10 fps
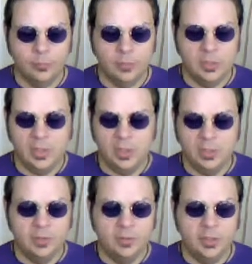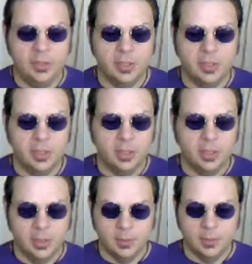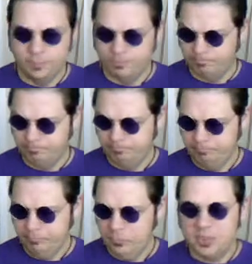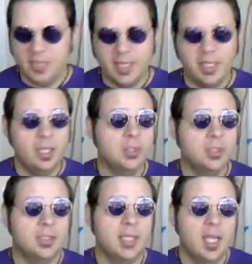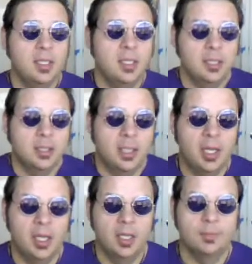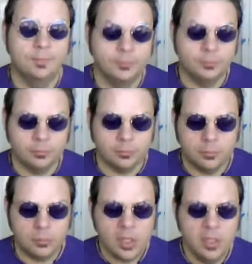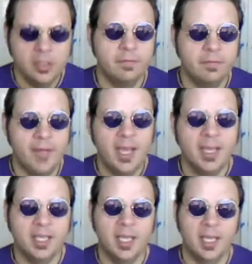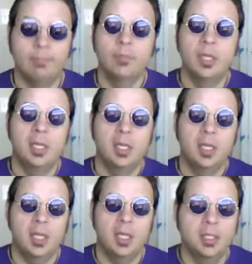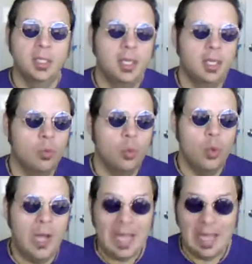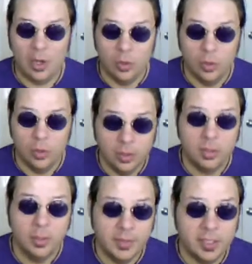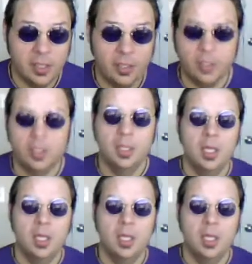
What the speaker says: the end of the San Diego State and Nevada game, and wow, let me tell you,